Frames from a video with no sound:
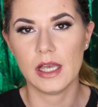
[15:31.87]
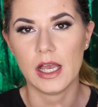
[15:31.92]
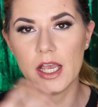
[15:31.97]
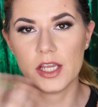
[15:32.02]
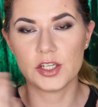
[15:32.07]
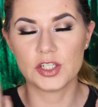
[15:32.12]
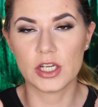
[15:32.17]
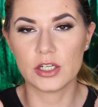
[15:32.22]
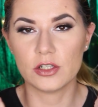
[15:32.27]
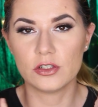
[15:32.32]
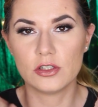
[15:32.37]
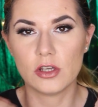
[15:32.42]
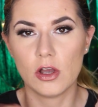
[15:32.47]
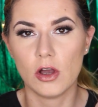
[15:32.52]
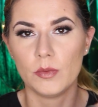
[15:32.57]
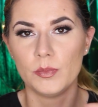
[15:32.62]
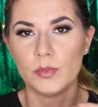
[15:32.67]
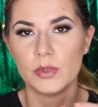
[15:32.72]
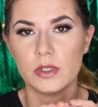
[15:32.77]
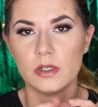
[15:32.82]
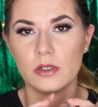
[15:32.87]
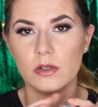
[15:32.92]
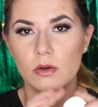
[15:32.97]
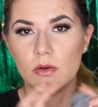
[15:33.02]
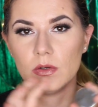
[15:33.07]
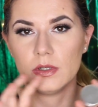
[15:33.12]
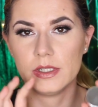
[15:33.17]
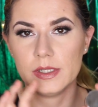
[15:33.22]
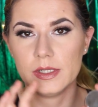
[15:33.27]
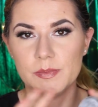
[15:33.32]
eyeshadow topper
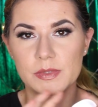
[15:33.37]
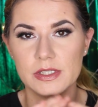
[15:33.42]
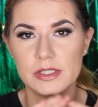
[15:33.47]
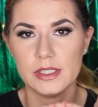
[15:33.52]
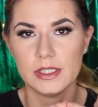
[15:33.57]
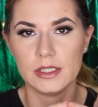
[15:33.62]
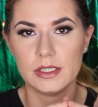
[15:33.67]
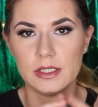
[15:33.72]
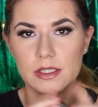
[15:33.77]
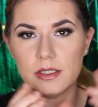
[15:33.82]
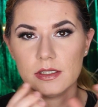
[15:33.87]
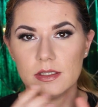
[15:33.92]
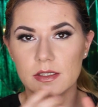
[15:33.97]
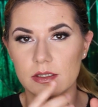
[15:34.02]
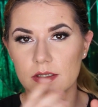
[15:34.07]
or lipstick